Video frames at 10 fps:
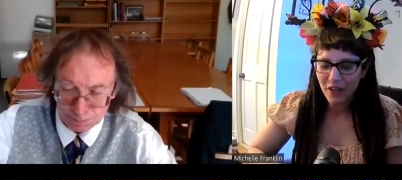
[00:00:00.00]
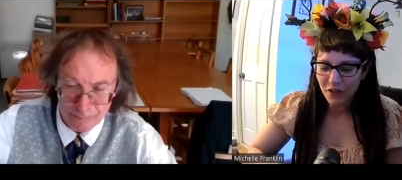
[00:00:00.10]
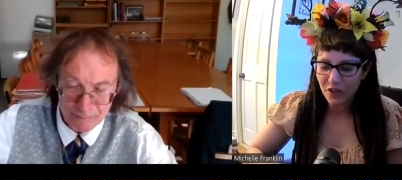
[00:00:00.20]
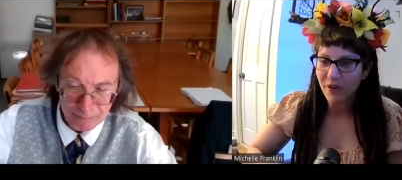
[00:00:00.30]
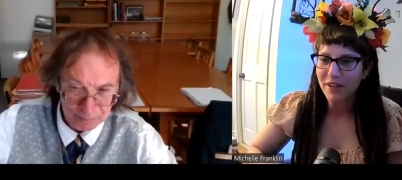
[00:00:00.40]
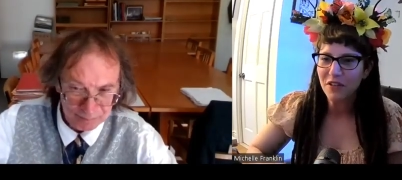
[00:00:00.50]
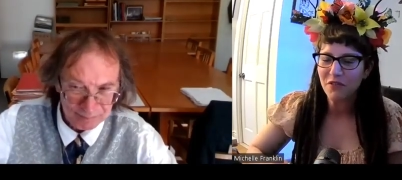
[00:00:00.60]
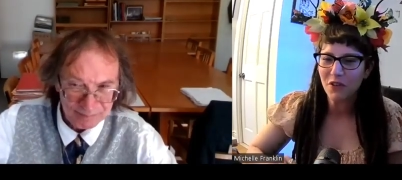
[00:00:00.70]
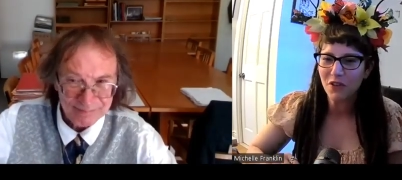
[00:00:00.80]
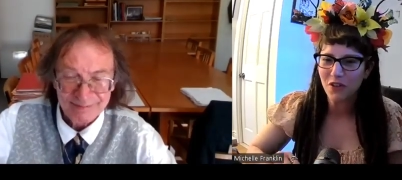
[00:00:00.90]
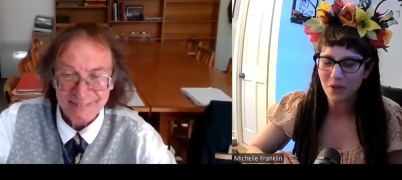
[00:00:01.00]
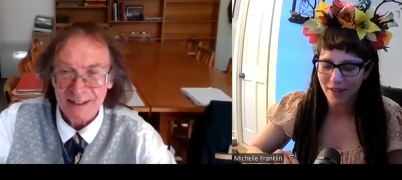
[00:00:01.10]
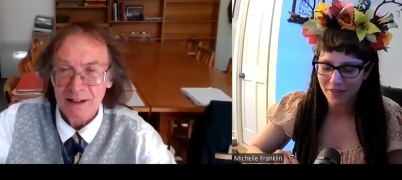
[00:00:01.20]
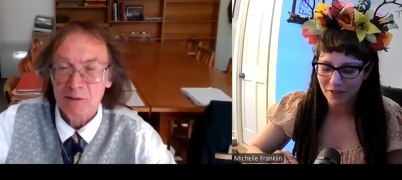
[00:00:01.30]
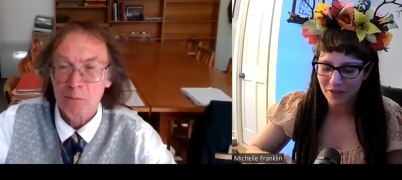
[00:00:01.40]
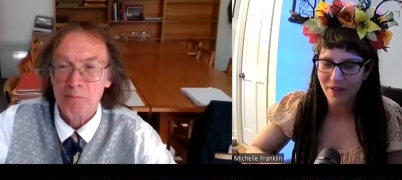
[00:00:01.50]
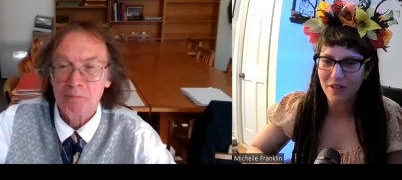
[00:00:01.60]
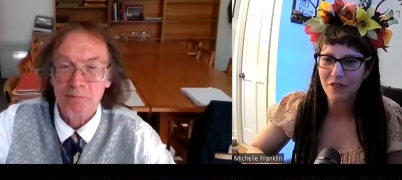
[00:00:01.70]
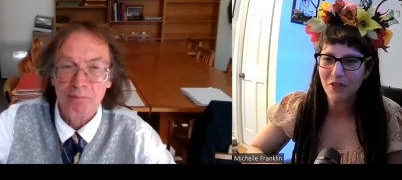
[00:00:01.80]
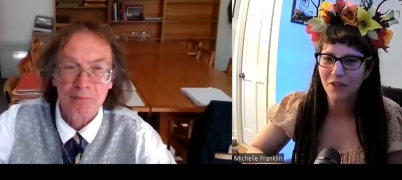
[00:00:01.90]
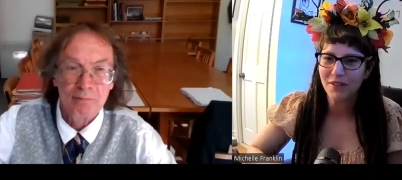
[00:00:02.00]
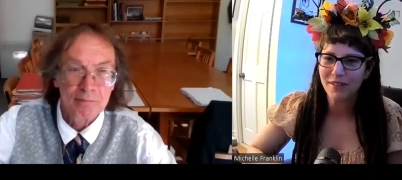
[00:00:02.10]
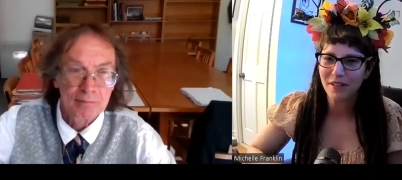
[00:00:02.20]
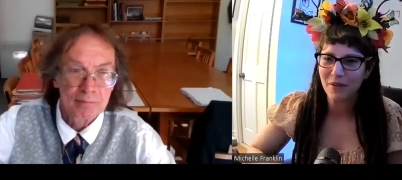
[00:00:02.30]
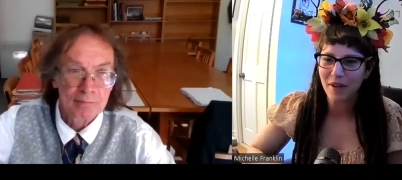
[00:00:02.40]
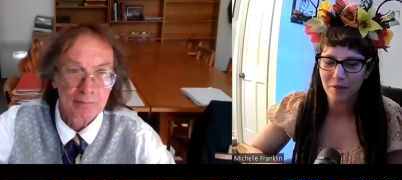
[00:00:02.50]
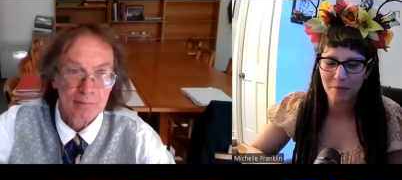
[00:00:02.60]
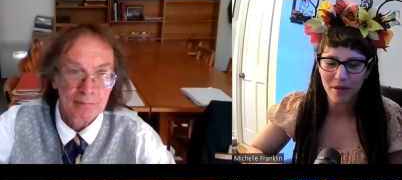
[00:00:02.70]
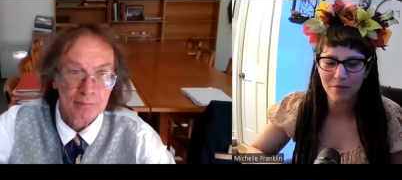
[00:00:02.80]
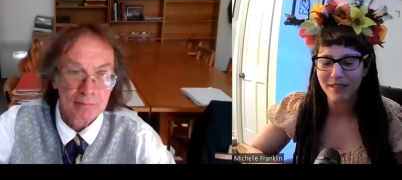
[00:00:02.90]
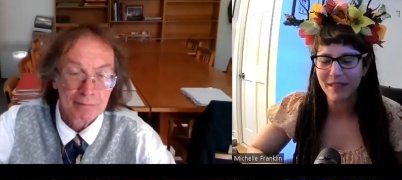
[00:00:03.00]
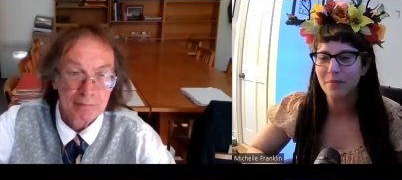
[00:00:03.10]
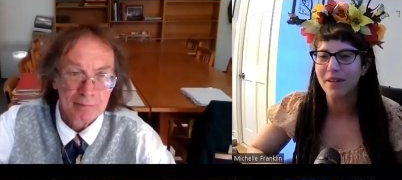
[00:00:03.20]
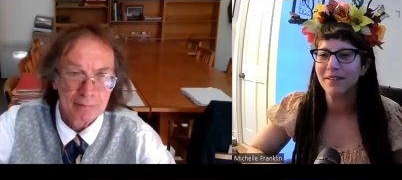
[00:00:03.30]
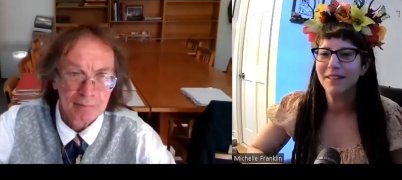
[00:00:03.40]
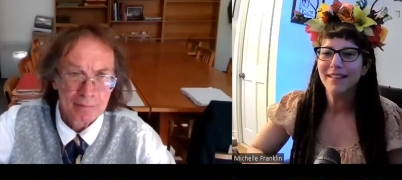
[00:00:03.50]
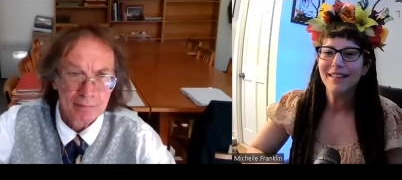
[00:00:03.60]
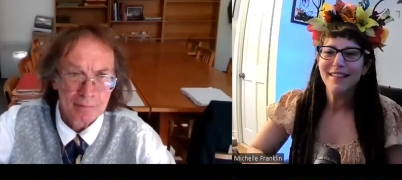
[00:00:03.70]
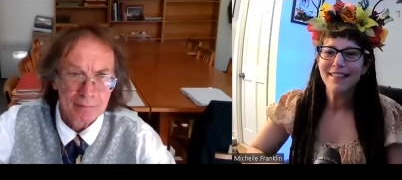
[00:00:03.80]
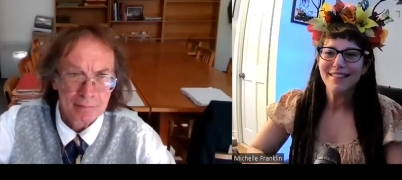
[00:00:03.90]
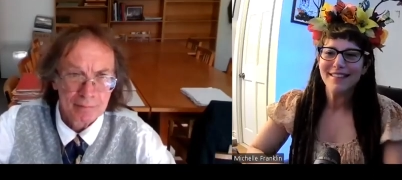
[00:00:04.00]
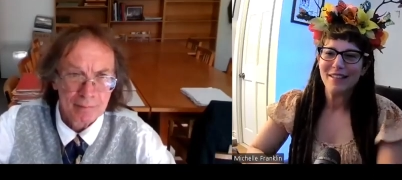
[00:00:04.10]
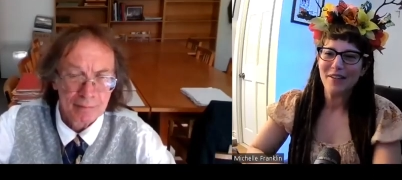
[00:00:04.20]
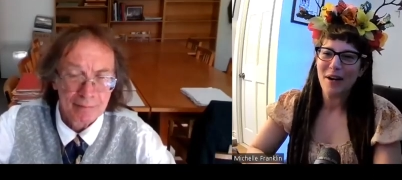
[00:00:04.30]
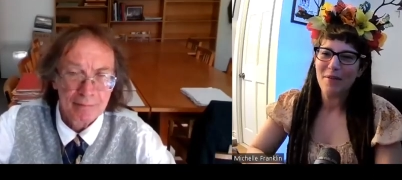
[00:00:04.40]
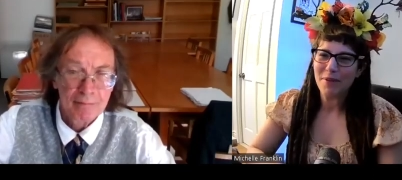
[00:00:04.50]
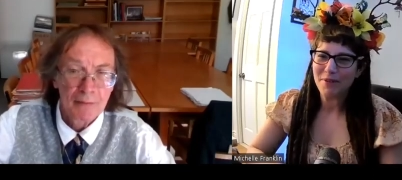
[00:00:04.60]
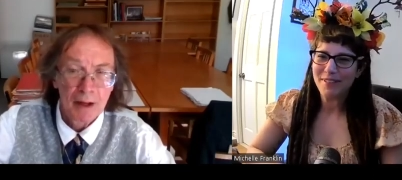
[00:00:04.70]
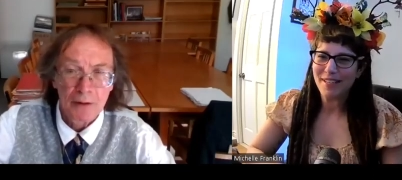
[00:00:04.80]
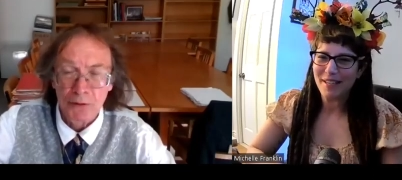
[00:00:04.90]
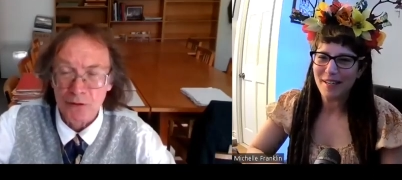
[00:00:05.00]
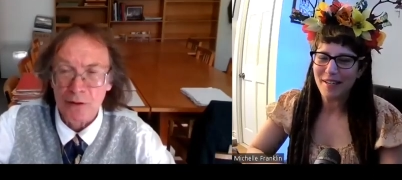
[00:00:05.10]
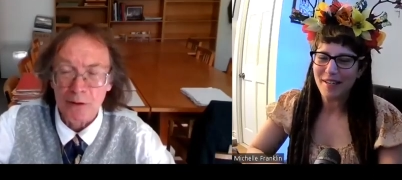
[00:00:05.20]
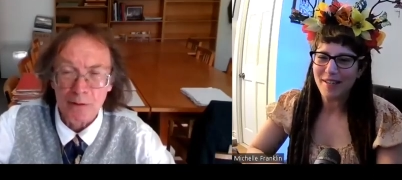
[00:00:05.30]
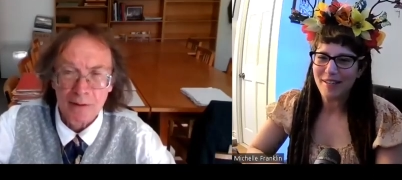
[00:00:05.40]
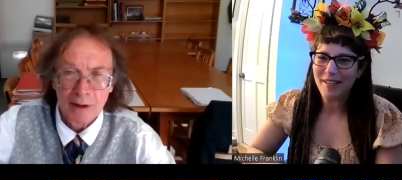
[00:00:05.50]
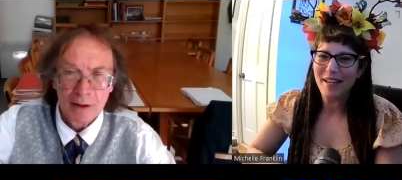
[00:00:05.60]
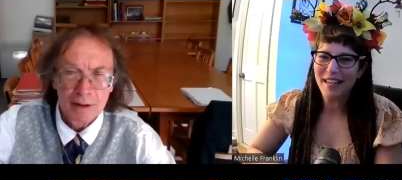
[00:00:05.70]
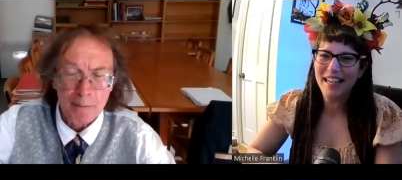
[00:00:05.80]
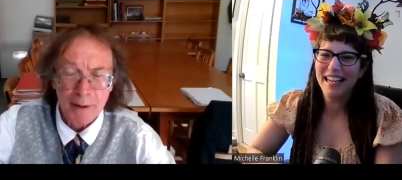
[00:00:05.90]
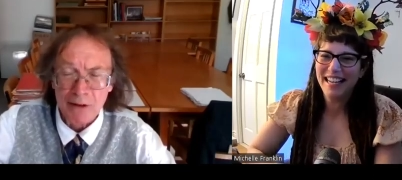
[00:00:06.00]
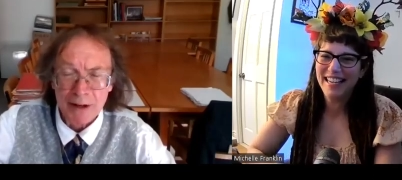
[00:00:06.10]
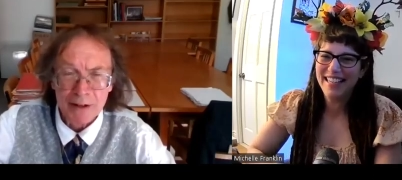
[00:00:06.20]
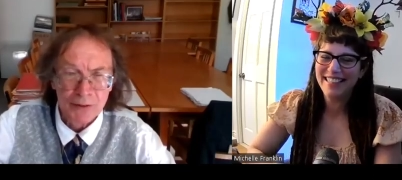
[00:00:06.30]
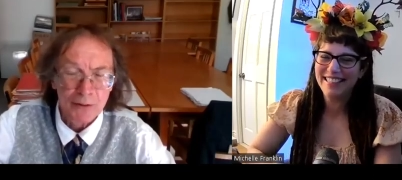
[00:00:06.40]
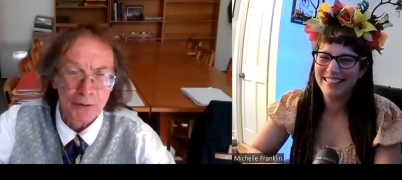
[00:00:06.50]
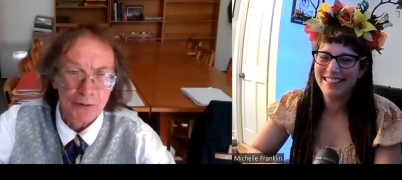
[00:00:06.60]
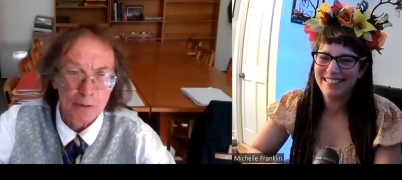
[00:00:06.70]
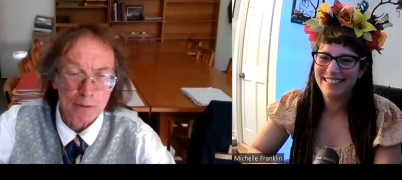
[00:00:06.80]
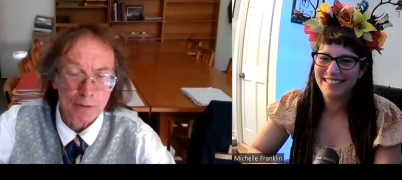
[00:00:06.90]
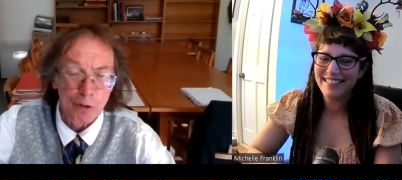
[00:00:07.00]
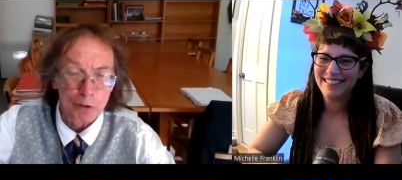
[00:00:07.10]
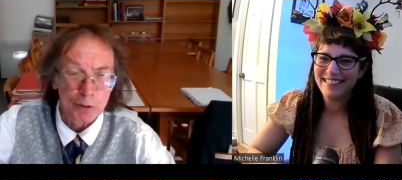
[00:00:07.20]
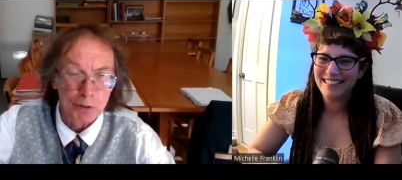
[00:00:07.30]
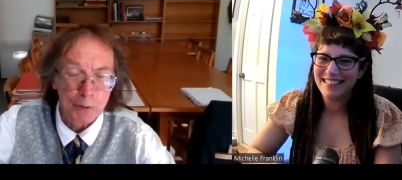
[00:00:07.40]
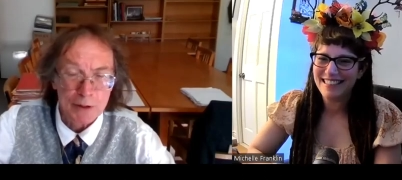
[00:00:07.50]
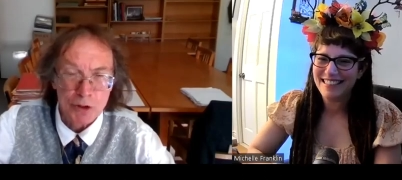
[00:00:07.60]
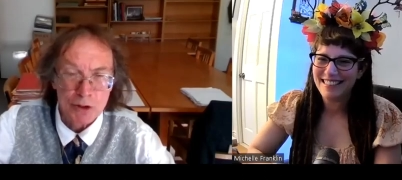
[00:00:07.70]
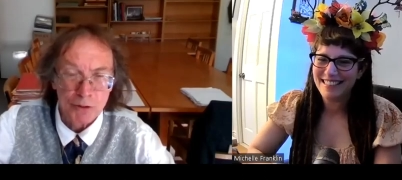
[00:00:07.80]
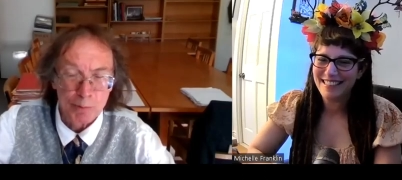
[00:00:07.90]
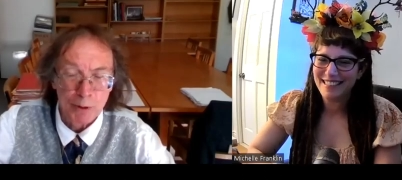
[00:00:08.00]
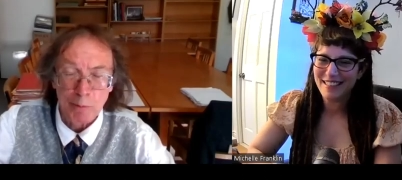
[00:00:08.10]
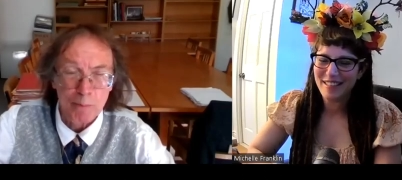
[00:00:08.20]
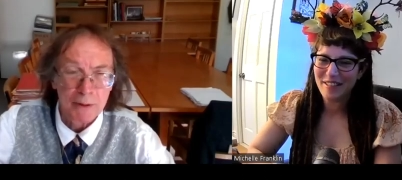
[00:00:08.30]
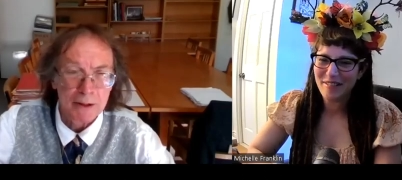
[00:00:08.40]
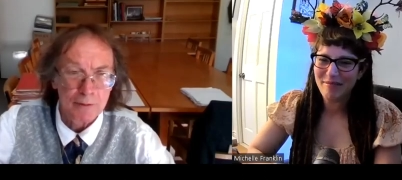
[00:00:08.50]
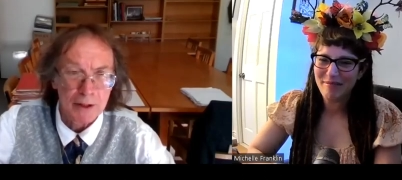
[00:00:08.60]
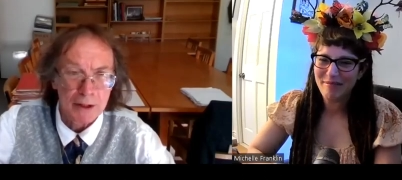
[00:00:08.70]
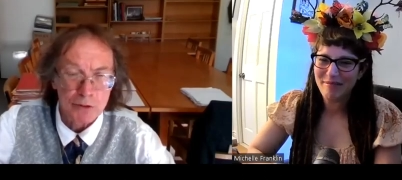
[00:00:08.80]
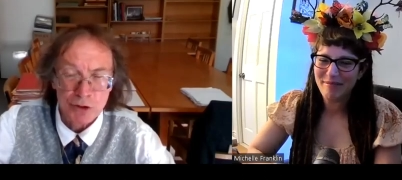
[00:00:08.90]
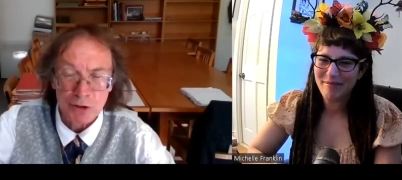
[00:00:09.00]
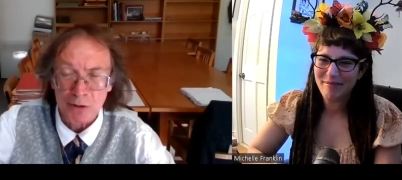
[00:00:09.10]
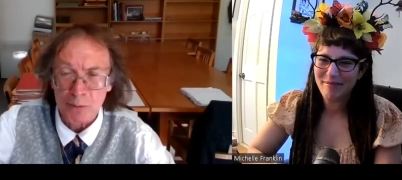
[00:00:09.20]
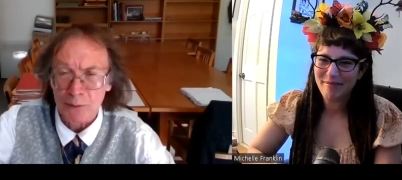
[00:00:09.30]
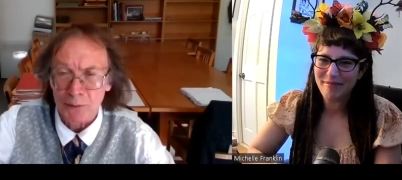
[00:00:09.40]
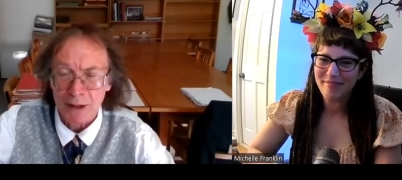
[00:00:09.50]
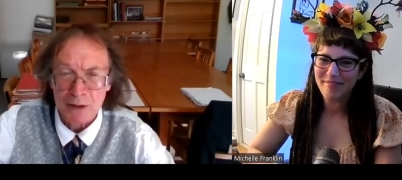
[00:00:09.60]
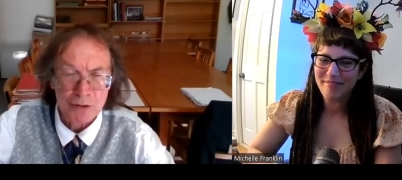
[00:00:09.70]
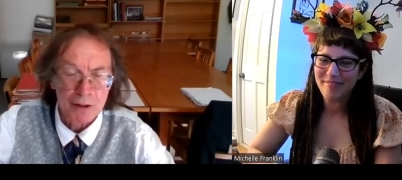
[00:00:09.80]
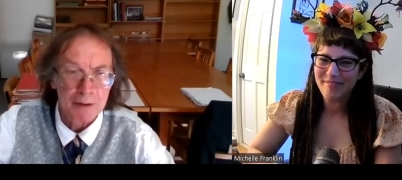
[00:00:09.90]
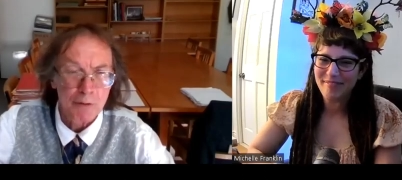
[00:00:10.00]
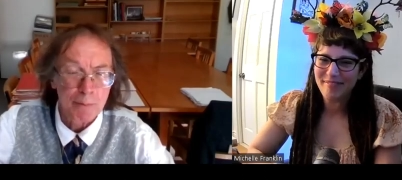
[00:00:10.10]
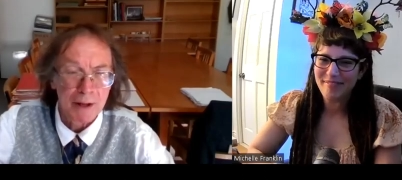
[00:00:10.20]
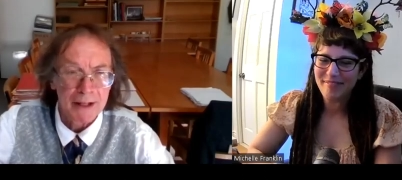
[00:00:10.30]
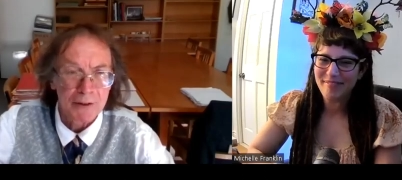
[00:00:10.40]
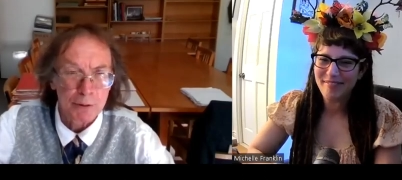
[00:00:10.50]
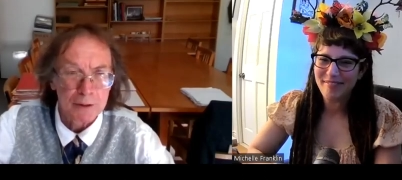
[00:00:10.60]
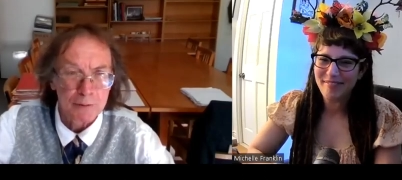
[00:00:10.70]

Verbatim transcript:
Speaker 1: your greatest virtue and your greatest fault is that you have a public email. So I won't. Uh... It's
Speaker 2: true. Now, my greatest fault, which is probably a virtue, is that I try and reply to